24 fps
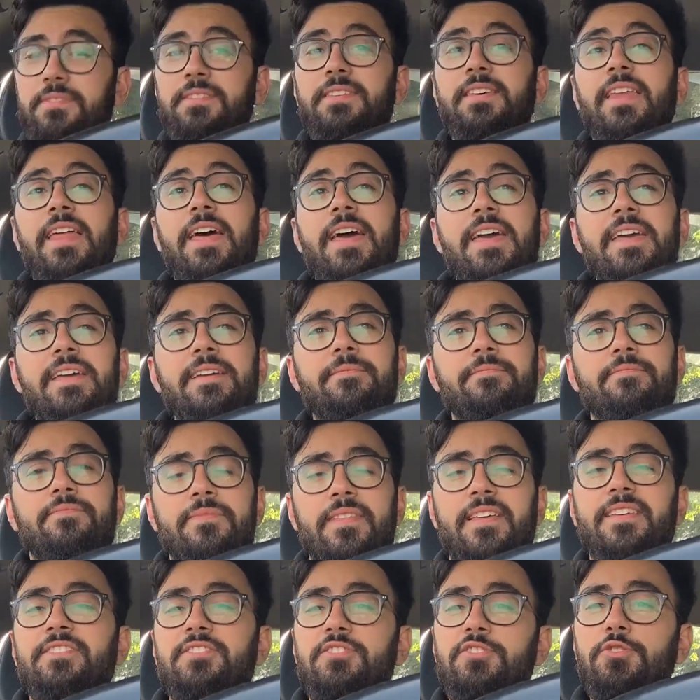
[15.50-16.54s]
Today,
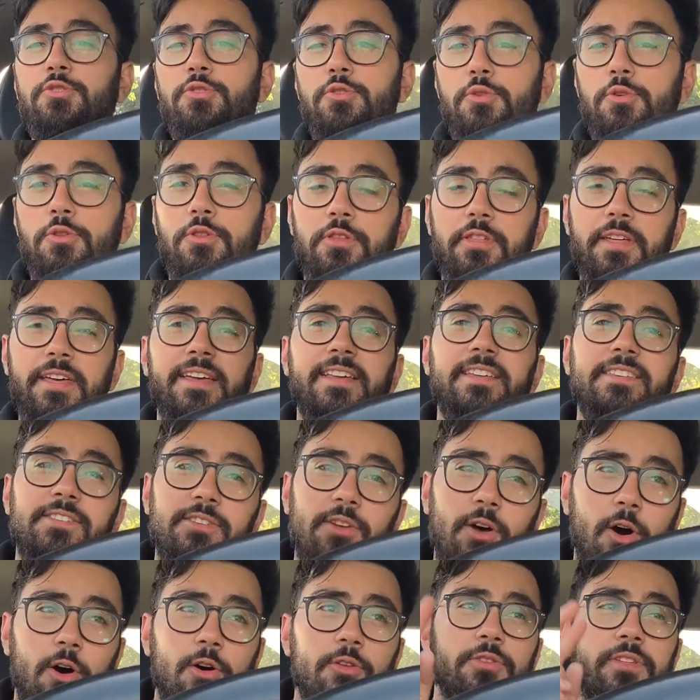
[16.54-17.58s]
there's two things
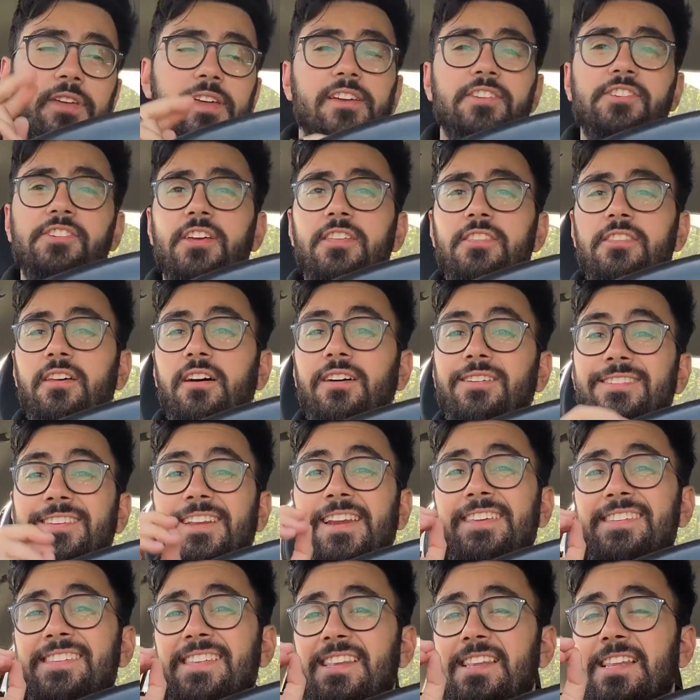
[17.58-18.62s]
on the agenda.
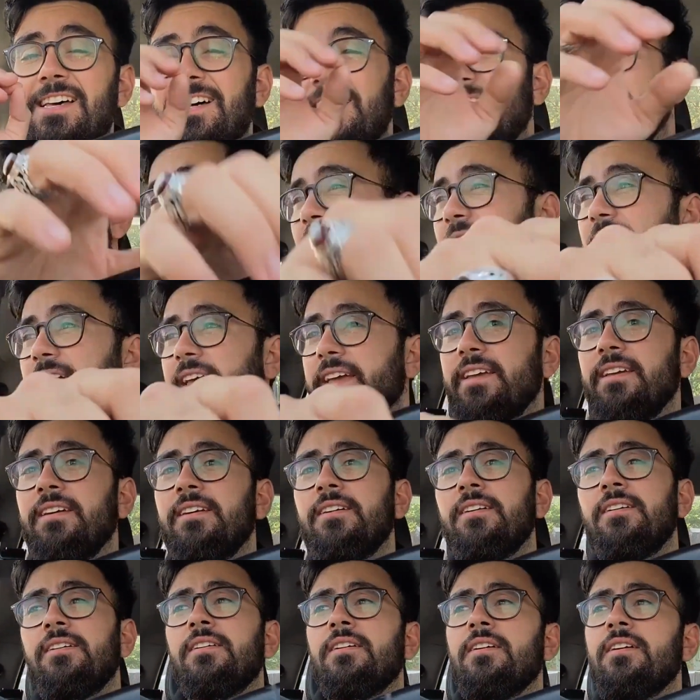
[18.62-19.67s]
Today's a learning day.
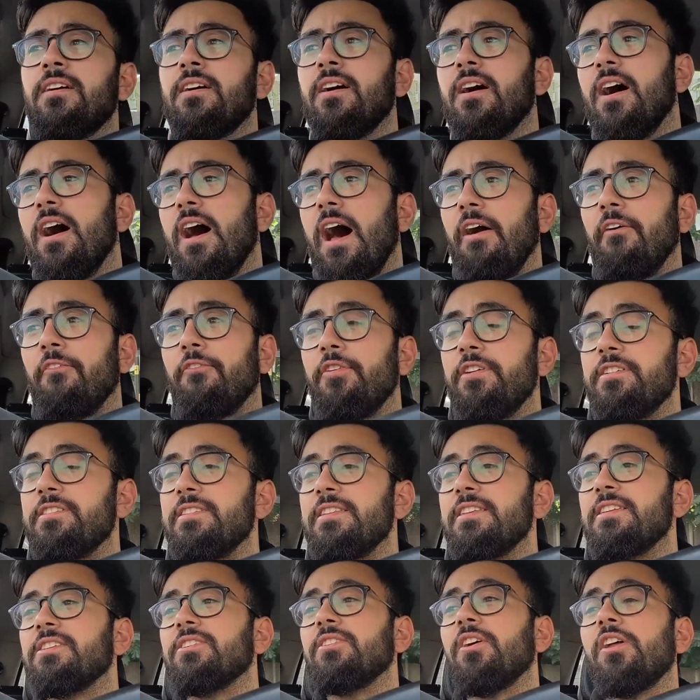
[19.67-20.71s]
I've
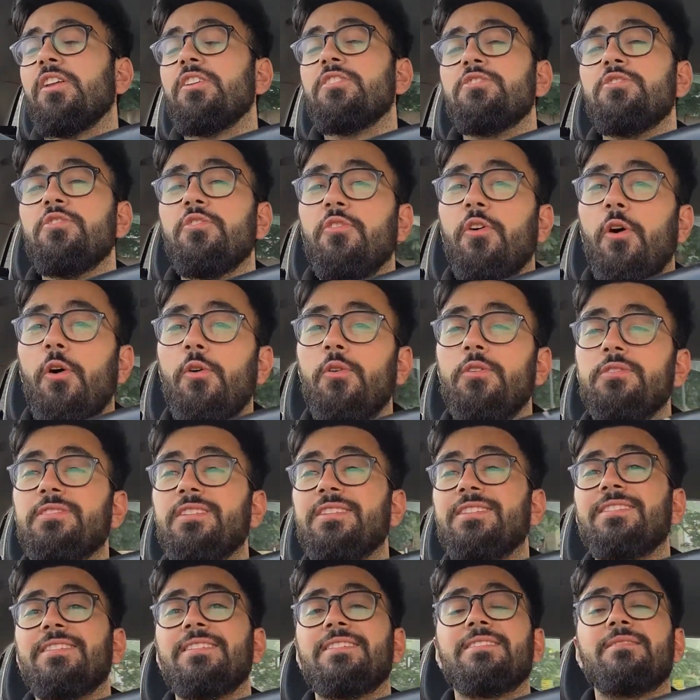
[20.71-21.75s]
recently started a new role as
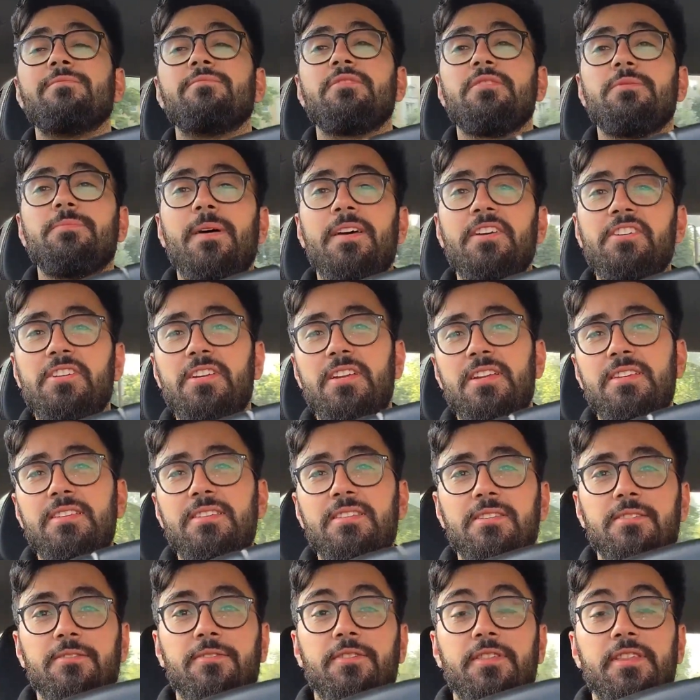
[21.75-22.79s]
a system
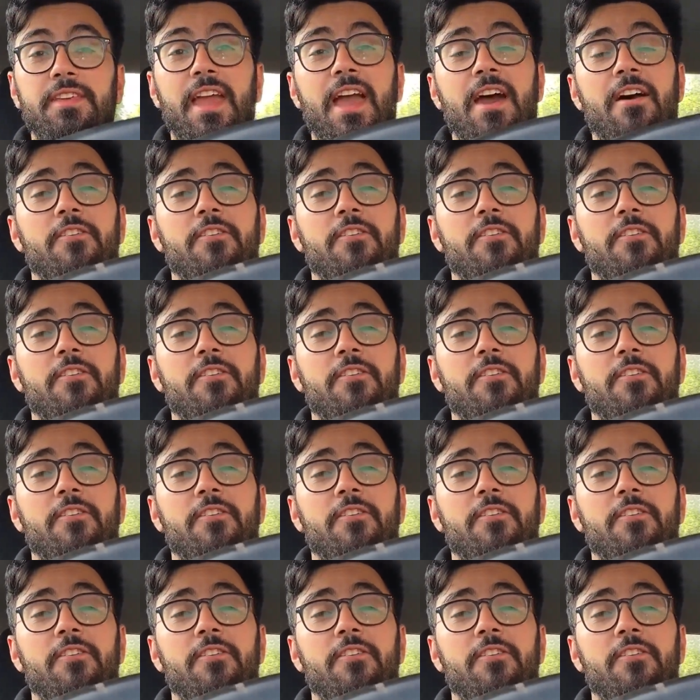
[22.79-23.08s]
specialist for the